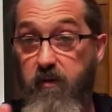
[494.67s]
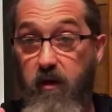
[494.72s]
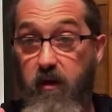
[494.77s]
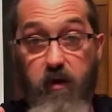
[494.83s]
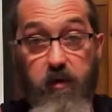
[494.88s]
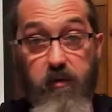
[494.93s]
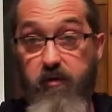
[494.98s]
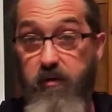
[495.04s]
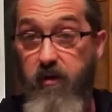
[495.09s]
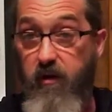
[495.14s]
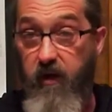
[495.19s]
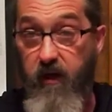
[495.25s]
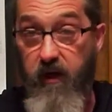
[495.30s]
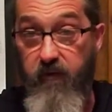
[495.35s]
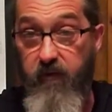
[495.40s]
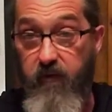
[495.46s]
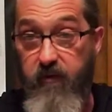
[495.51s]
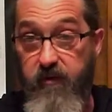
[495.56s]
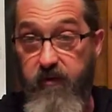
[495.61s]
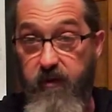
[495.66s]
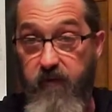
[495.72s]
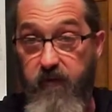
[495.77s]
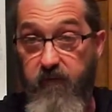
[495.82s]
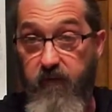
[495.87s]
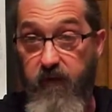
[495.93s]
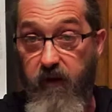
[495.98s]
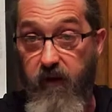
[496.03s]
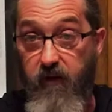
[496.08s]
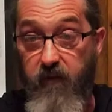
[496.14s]
Closed, you're not even going to see the
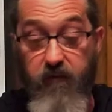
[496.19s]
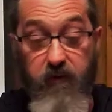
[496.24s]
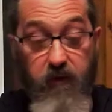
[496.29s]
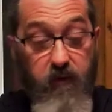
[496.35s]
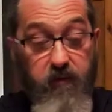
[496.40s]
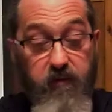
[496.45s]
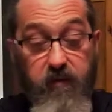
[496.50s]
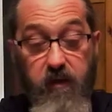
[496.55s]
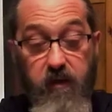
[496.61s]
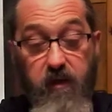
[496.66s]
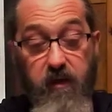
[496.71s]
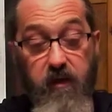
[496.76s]
figure, folks.